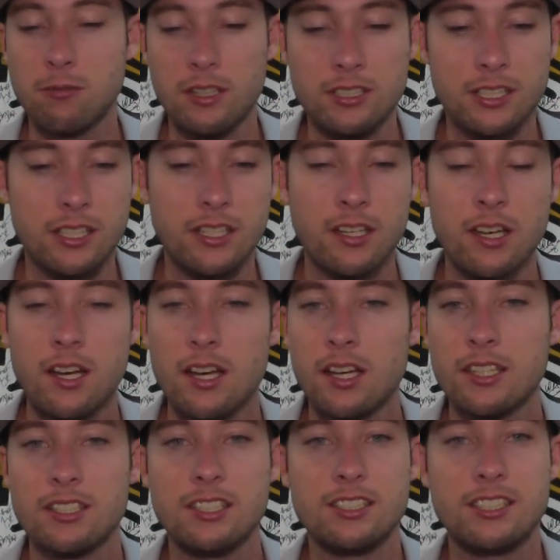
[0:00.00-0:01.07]

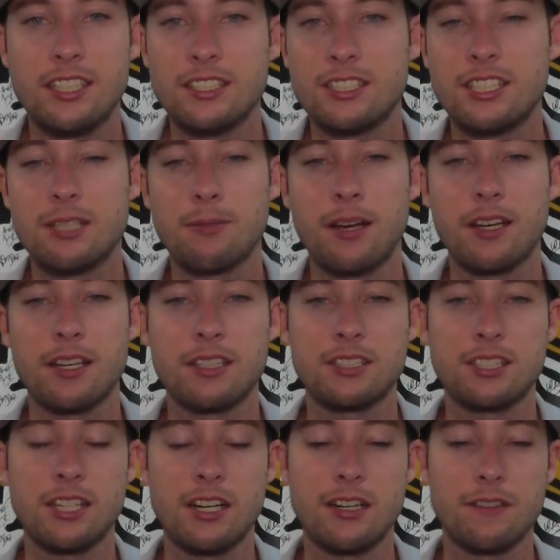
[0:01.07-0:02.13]
didn't seem like it
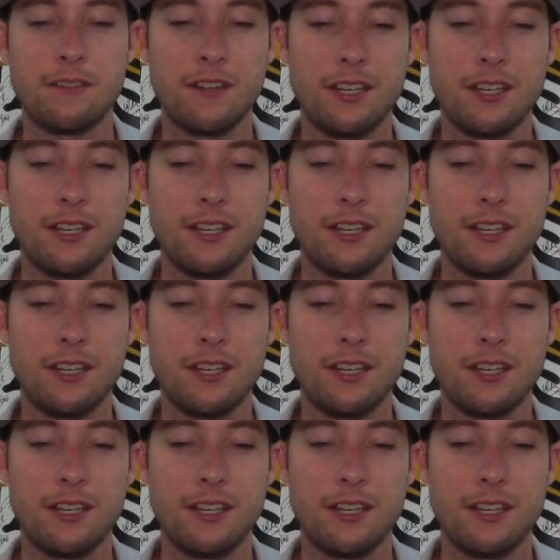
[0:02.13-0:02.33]
itself.